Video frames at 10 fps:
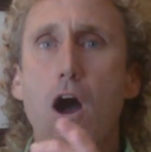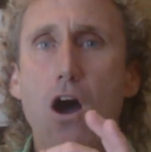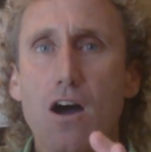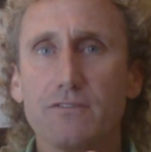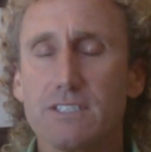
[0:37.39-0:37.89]

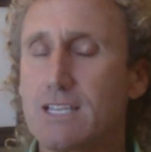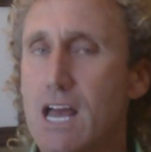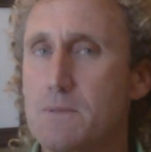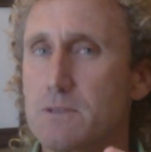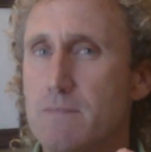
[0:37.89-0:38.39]

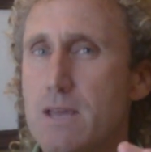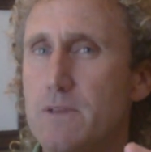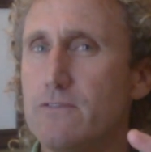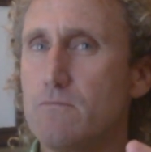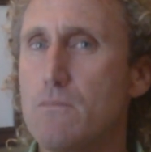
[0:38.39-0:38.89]
Oftentimes, and
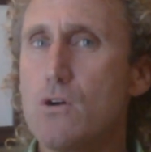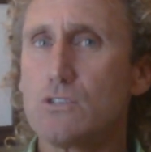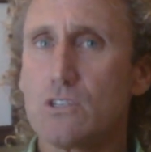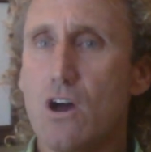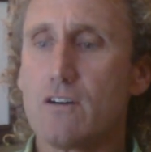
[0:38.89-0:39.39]
maybe even
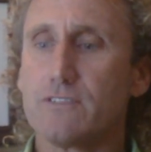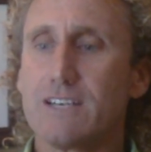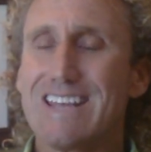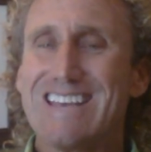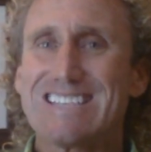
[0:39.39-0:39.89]
most
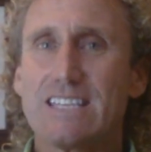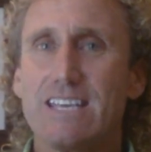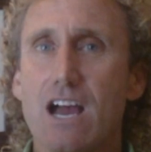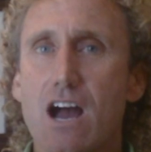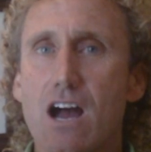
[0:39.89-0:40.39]
often, it's the